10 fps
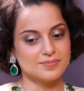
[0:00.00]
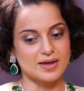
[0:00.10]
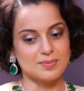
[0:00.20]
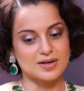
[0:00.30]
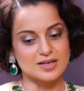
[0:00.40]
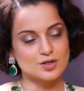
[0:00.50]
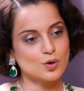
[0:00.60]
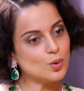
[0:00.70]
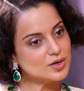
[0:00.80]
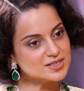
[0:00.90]
I mean, as a
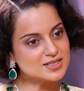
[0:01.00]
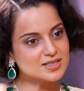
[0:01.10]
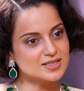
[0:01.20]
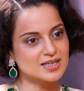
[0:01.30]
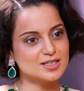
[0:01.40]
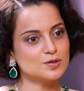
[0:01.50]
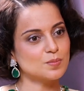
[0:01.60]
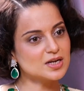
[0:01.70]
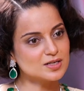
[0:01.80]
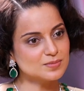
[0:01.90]
coincidence, I just
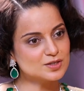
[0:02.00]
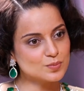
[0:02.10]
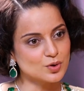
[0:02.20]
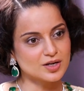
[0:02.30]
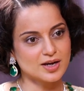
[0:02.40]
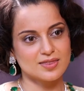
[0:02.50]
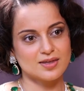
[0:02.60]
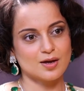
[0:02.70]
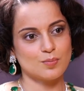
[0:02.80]
met him this morning at the